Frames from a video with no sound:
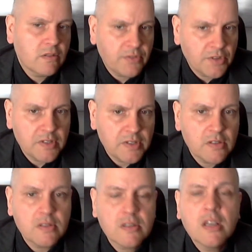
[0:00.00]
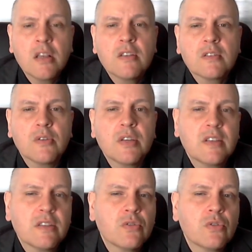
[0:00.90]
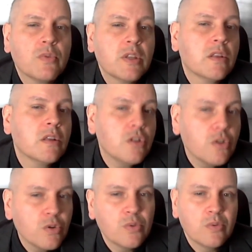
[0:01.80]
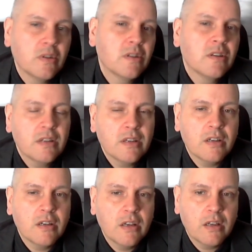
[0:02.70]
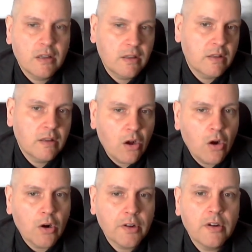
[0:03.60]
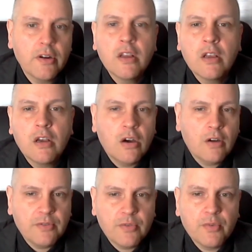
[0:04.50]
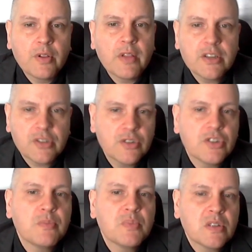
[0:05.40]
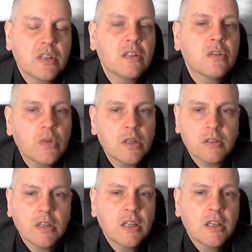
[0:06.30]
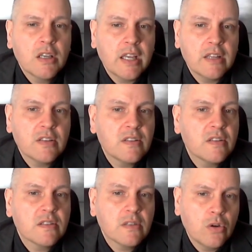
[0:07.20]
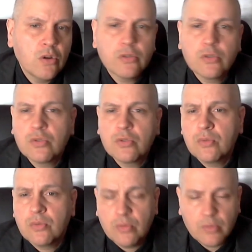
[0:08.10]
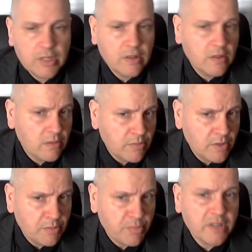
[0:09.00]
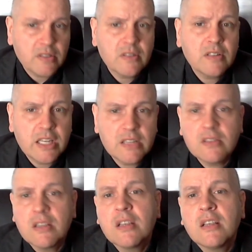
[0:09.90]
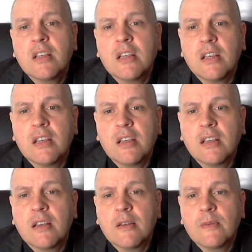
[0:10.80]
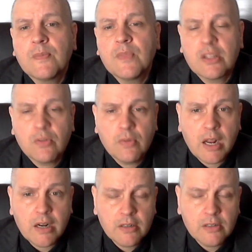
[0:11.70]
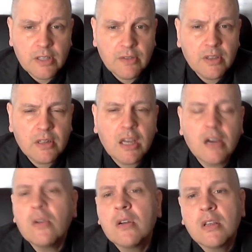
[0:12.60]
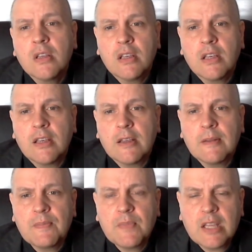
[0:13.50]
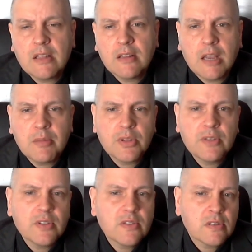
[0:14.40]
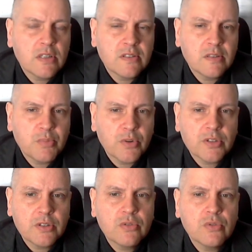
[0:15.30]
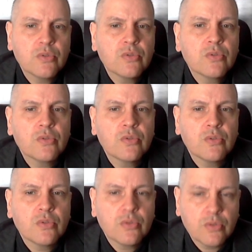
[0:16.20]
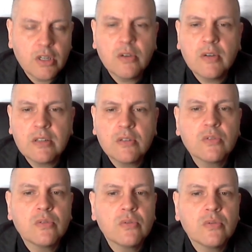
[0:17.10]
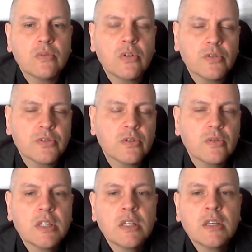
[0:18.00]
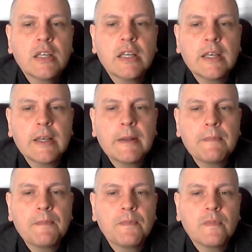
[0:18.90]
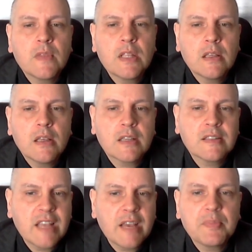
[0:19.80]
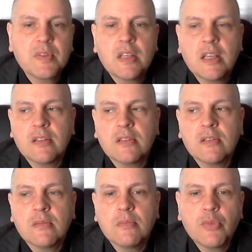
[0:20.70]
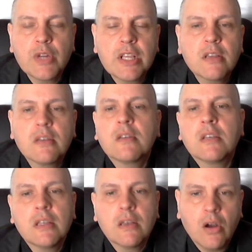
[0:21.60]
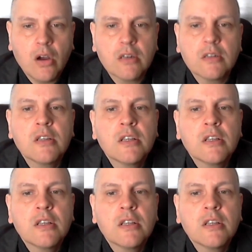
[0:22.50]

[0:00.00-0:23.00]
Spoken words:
for instance. So it has to do with the new order of relationships in the world. And this is all to do with the present days that we are living now. And I believe it's important to know and to also um, accept and bring on